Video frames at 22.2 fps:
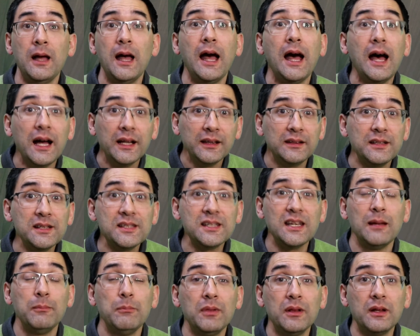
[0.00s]
And the
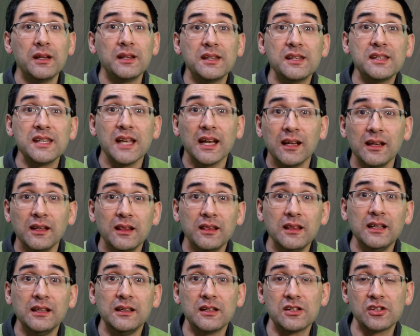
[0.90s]
second
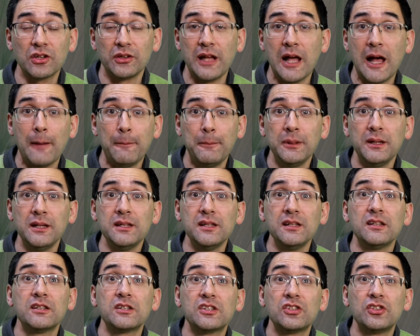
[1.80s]
thing that's going to happen is
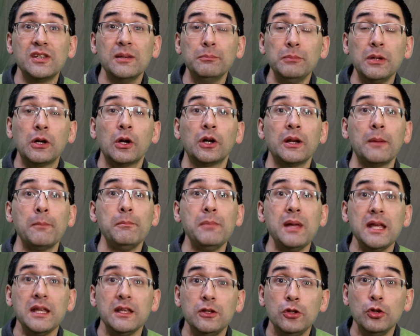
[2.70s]
it's simply going to
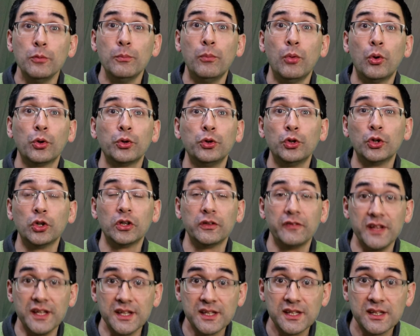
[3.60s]
make you more
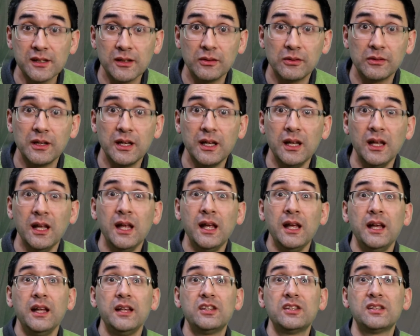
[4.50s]
nervous, okay?
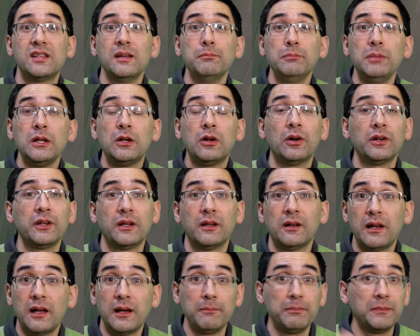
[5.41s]
It's simply going
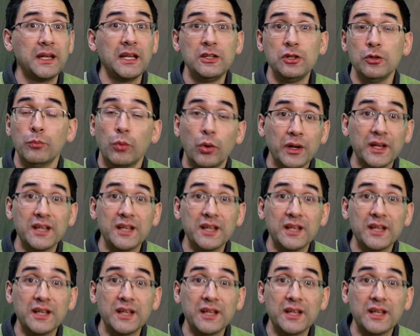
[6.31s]
to get you more